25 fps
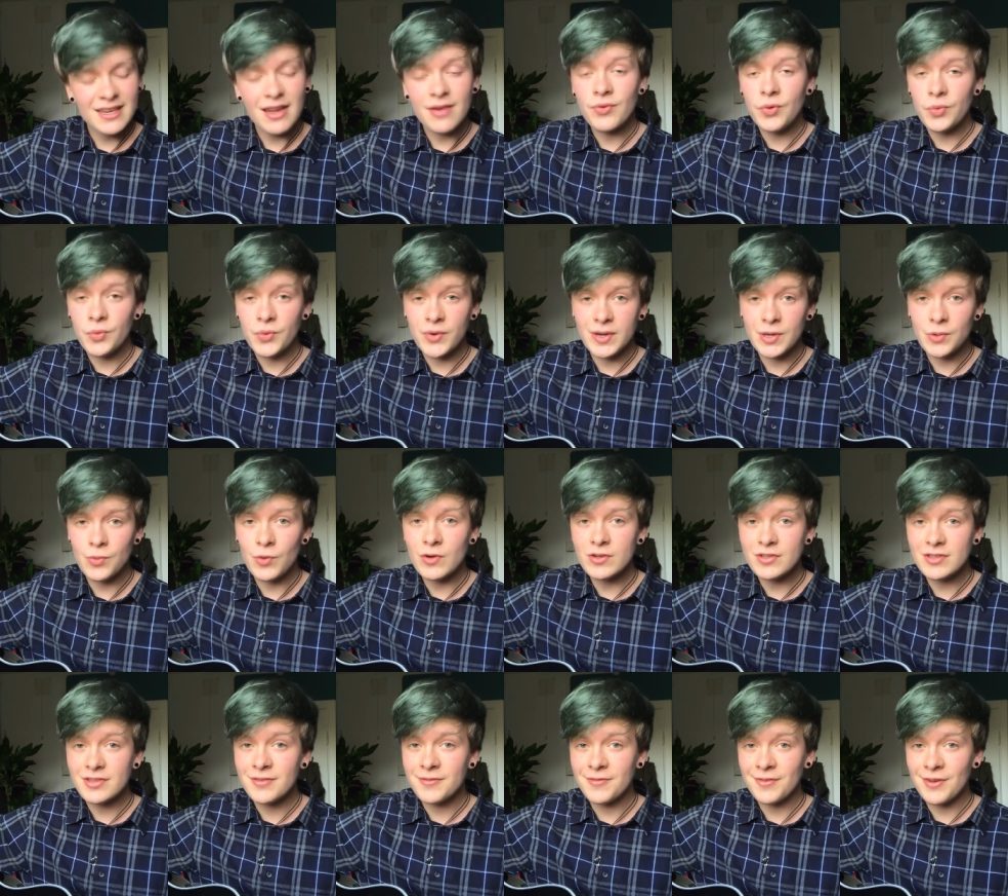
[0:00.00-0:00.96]
I've already
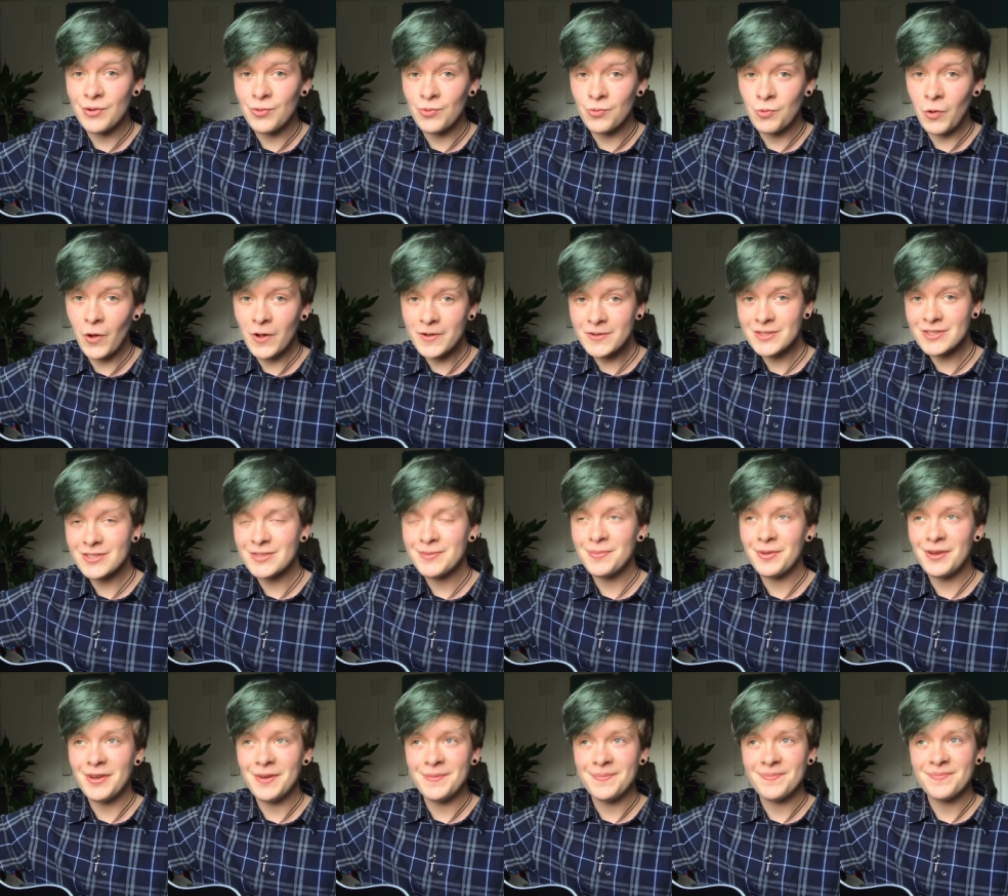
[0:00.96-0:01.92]
watched the film once,
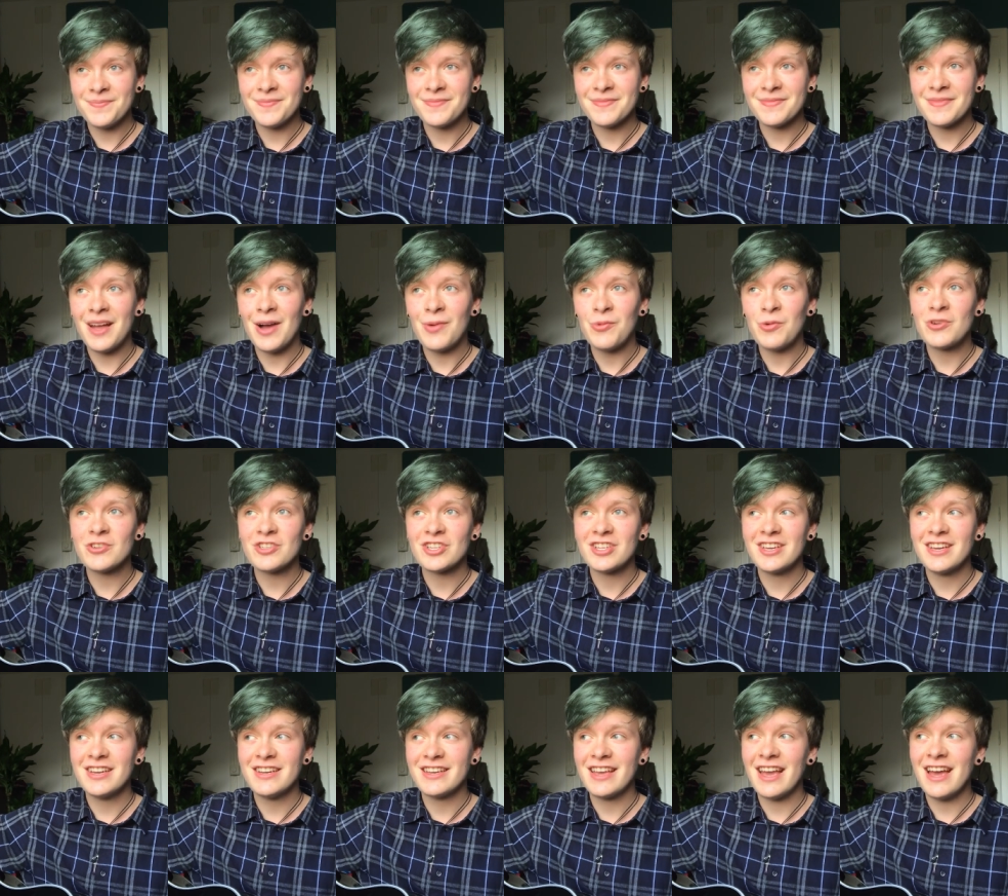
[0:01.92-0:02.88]
but I'm
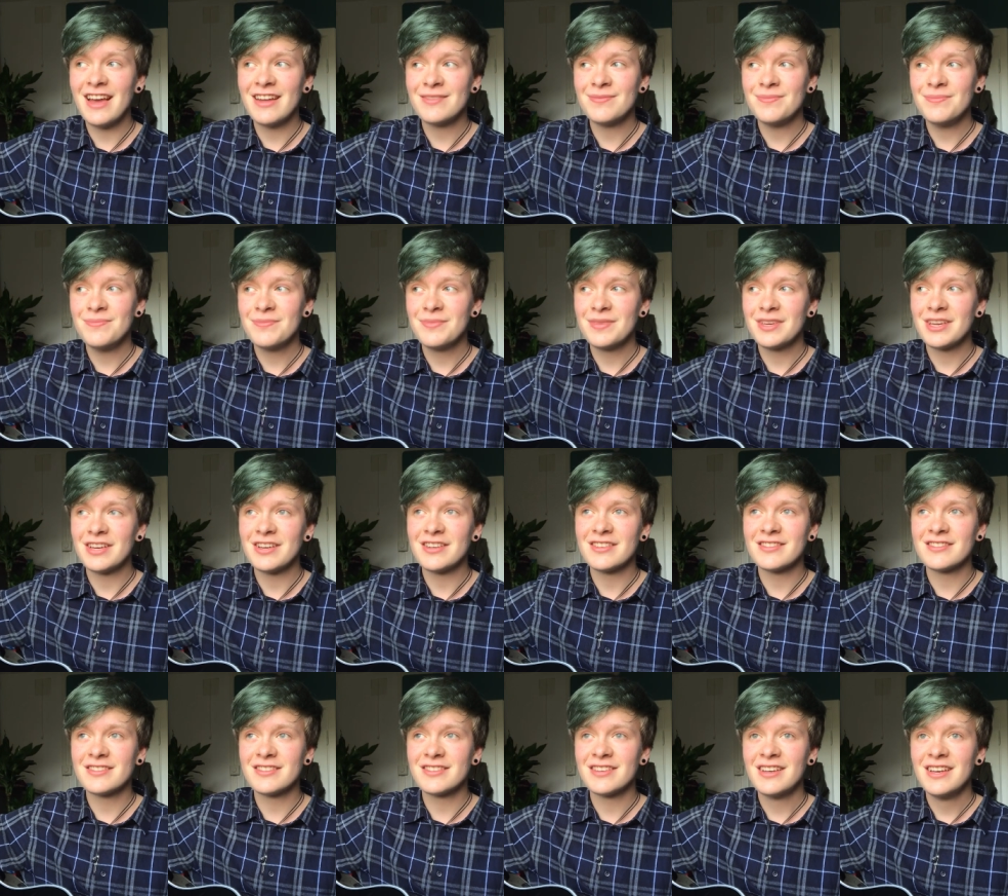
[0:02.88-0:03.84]
watching it again
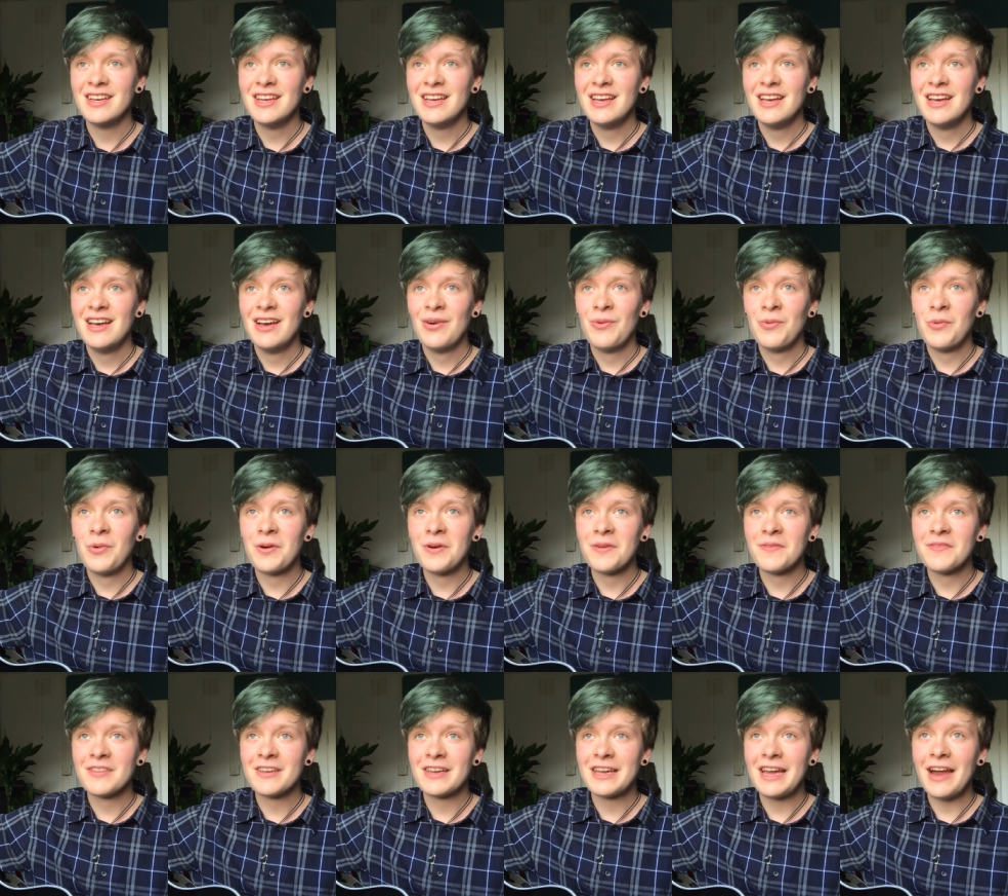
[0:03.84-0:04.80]
because one
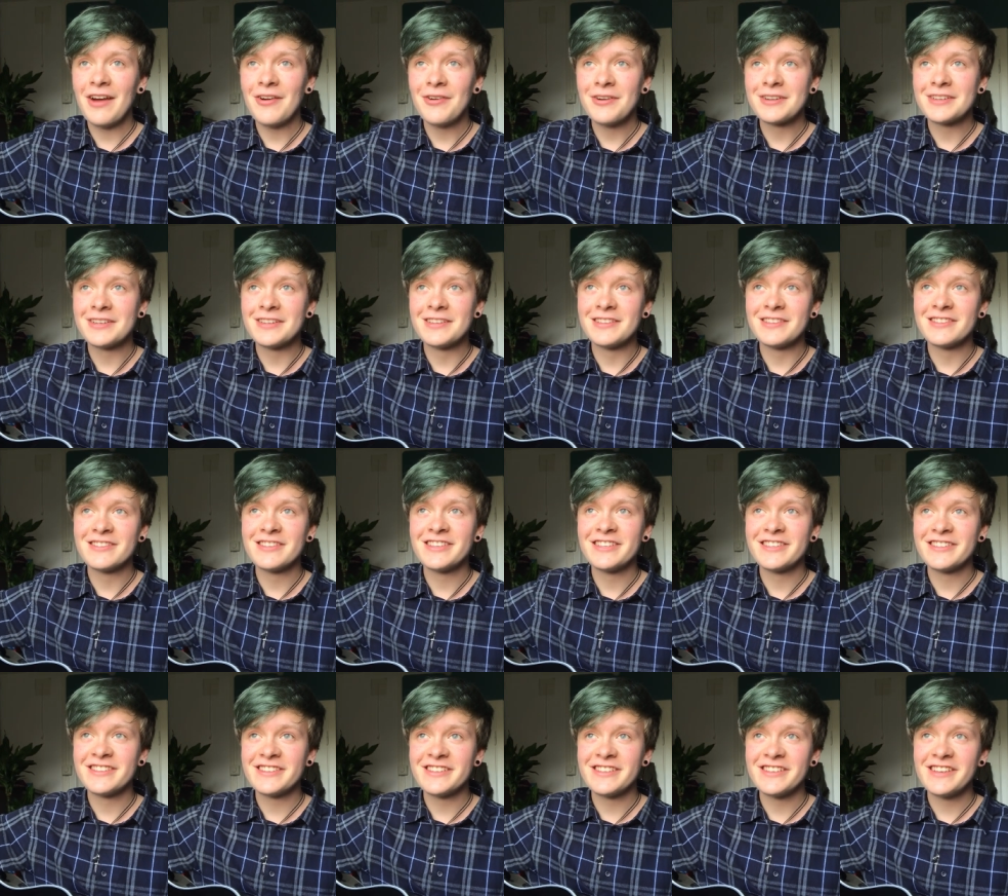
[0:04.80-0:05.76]
of the characters
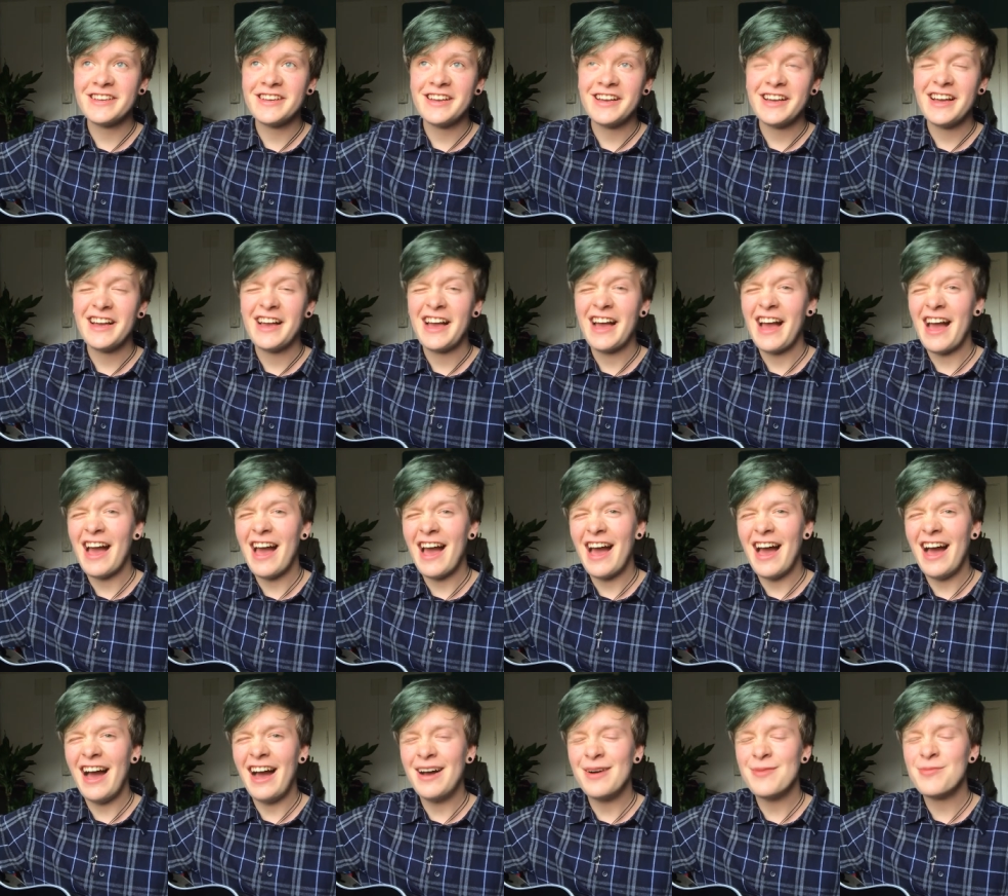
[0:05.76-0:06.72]
is
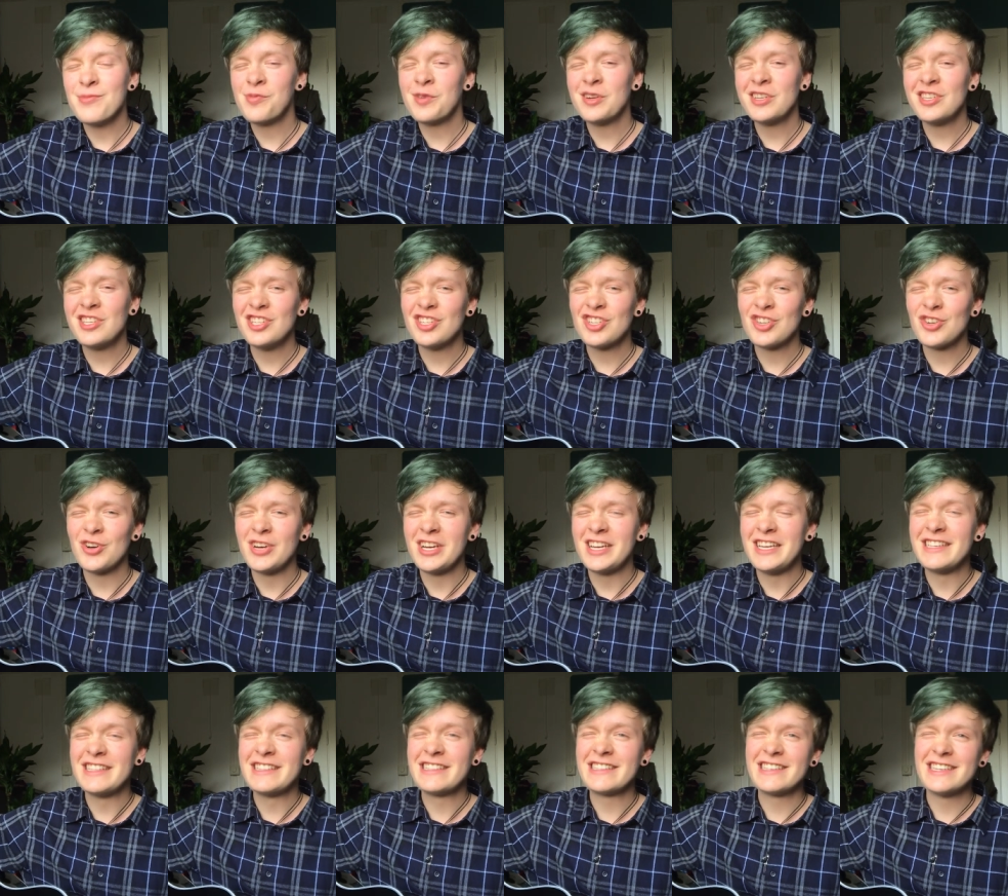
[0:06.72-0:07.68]
pretty sure
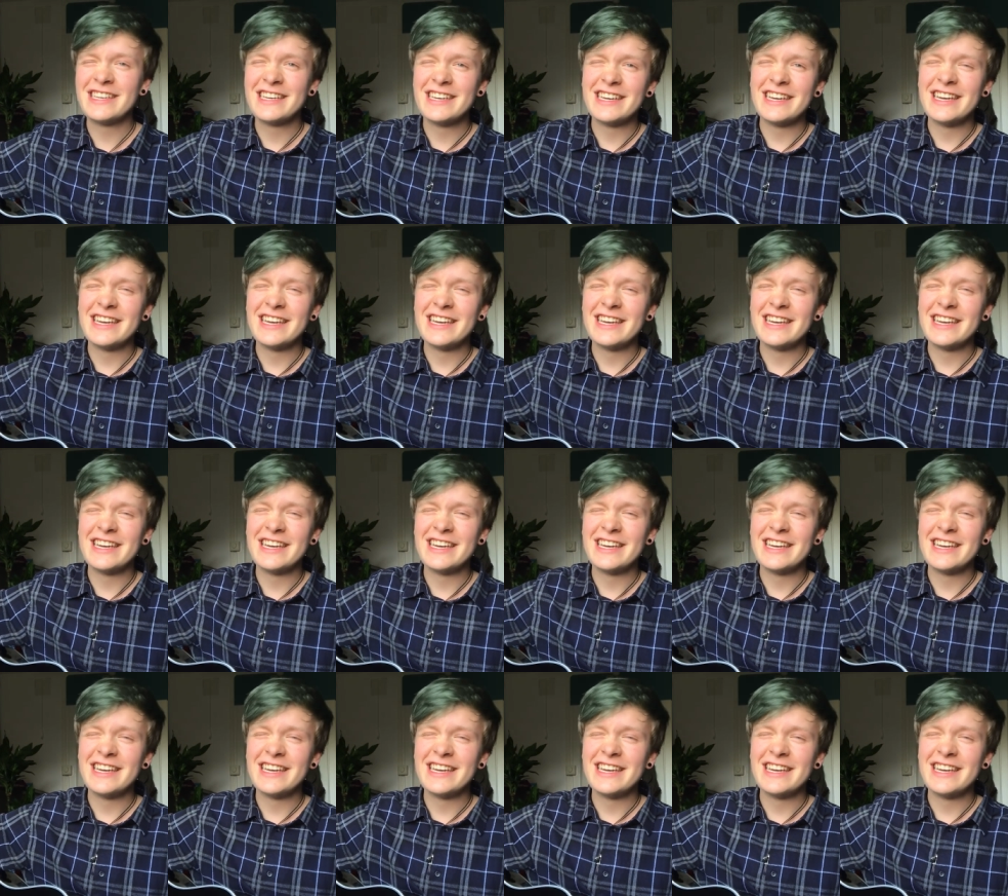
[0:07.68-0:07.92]
he's